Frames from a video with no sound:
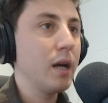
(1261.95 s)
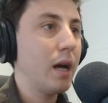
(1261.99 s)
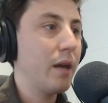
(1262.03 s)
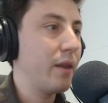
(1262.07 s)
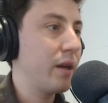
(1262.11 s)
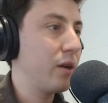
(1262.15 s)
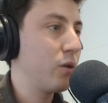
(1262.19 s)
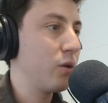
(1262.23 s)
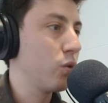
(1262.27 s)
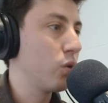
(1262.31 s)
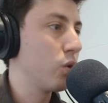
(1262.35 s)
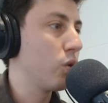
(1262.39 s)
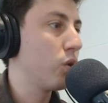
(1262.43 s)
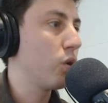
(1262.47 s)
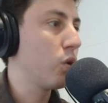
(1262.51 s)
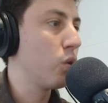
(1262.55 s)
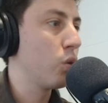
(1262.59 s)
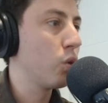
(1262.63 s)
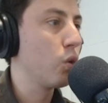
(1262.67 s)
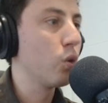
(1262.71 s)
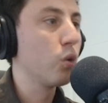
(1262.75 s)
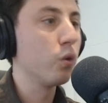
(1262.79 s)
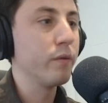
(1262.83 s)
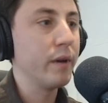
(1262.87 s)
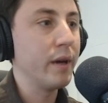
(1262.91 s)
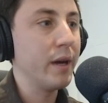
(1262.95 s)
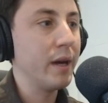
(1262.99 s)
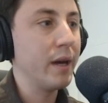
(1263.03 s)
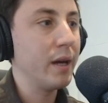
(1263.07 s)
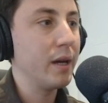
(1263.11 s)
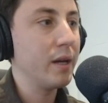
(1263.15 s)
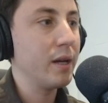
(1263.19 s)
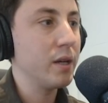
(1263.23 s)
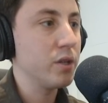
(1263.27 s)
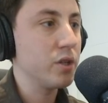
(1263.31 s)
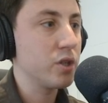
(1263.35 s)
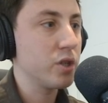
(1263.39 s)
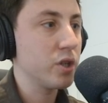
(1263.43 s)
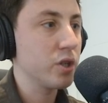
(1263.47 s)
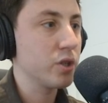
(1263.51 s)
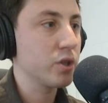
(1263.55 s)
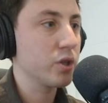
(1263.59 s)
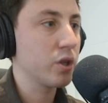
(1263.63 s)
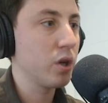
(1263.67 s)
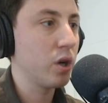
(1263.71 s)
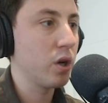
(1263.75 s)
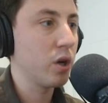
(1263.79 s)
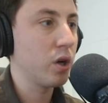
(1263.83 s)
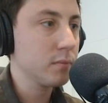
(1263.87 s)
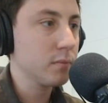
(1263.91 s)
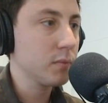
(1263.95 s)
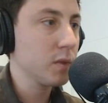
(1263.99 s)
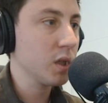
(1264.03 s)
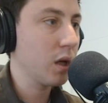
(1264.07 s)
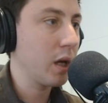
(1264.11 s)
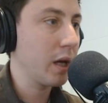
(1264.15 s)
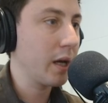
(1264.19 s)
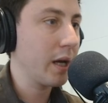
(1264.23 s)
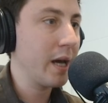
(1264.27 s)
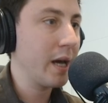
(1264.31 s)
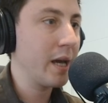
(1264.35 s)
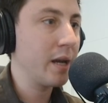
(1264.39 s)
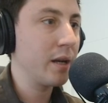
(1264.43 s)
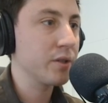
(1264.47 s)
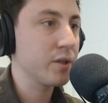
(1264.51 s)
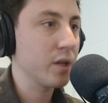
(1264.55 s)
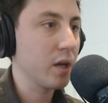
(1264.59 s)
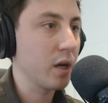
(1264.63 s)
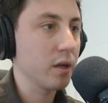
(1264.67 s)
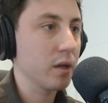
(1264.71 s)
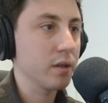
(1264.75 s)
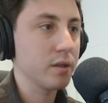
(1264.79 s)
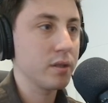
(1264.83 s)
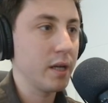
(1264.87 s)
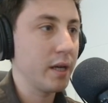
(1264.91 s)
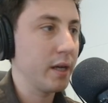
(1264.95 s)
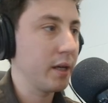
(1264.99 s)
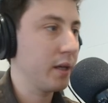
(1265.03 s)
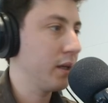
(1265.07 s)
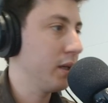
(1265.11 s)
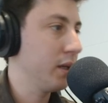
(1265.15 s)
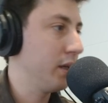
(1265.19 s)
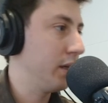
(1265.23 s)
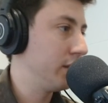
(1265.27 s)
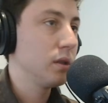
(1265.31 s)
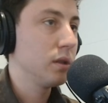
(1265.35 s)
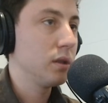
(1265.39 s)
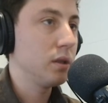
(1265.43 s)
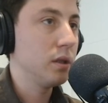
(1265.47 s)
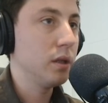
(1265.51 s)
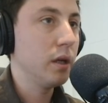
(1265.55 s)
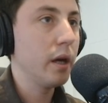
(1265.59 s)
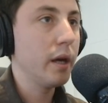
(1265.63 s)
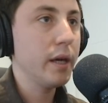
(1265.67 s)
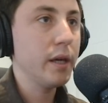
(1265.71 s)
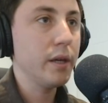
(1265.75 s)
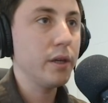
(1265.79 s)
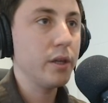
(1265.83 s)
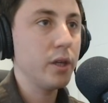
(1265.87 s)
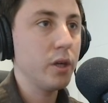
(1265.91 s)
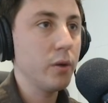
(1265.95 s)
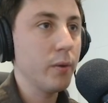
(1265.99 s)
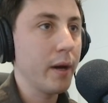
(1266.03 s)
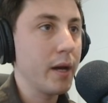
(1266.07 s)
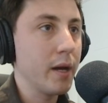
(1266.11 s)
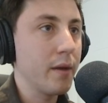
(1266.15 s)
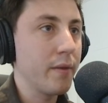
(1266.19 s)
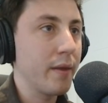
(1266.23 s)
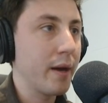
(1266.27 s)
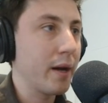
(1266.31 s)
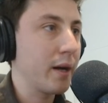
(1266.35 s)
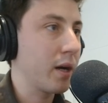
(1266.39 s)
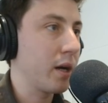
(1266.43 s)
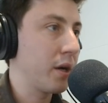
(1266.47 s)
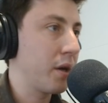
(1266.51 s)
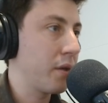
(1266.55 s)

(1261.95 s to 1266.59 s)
then all of it has just got like Endless Arctic and, you know, EQ8 and that kind of